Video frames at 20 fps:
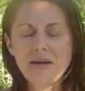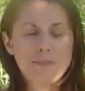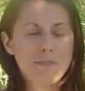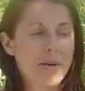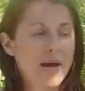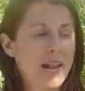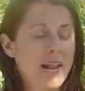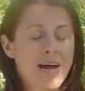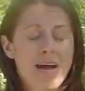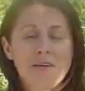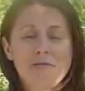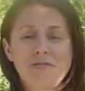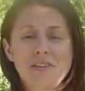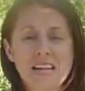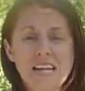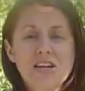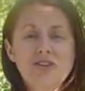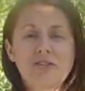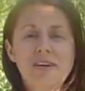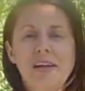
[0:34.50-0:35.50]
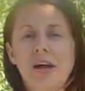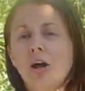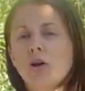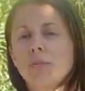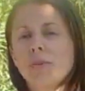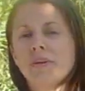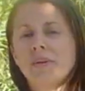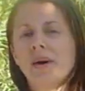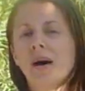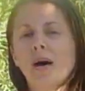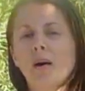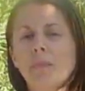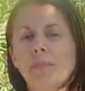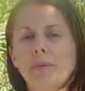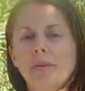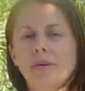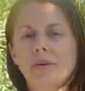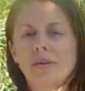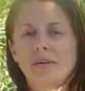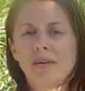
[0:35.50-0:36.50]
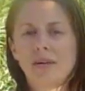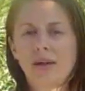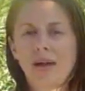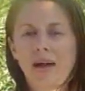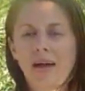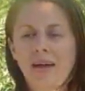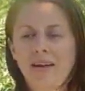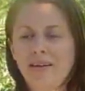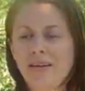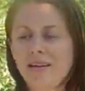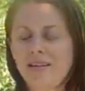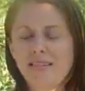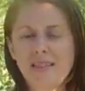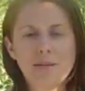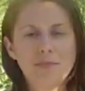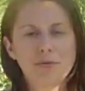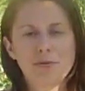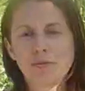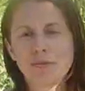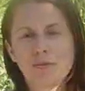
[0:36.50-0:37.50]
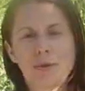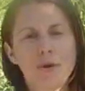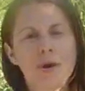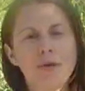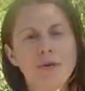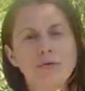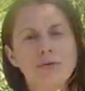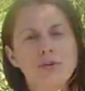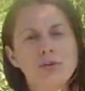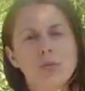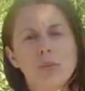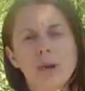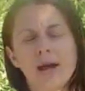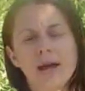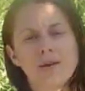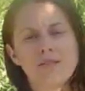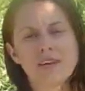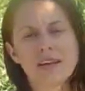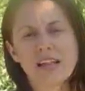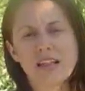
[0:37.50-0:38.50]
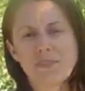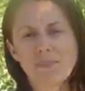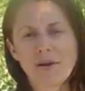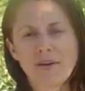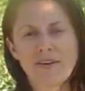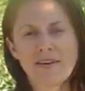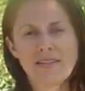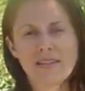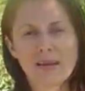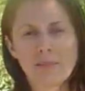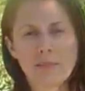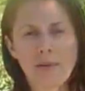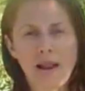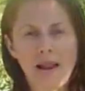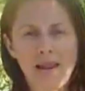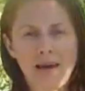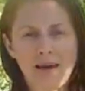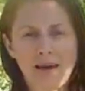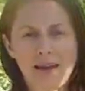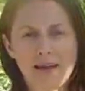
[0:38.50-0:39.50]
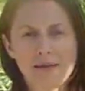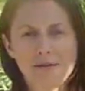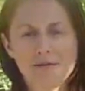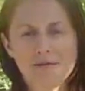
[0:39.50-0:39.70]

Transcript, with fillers: My life literally opened up and I stepped into a whole new way of experiencing my life.